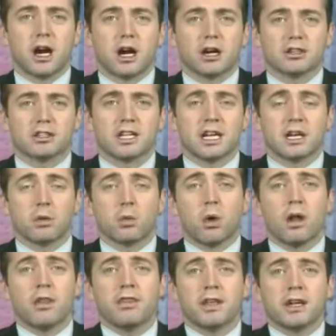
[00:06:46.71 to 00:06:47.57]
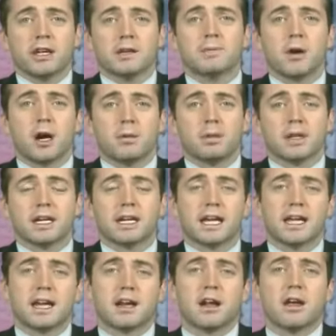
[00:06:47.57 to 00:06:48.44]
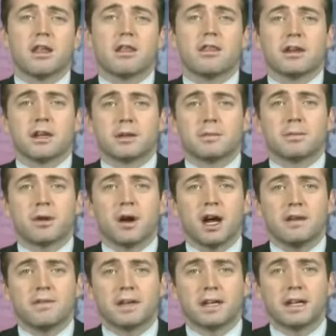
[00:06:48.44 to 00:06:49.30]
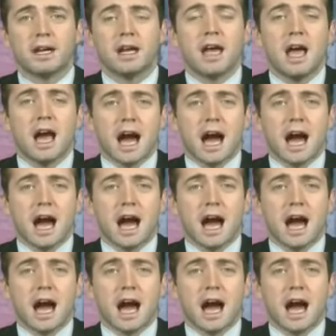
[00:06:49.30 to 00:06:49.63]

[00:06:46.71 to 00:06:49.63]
are saying one thing in public and another thing in private,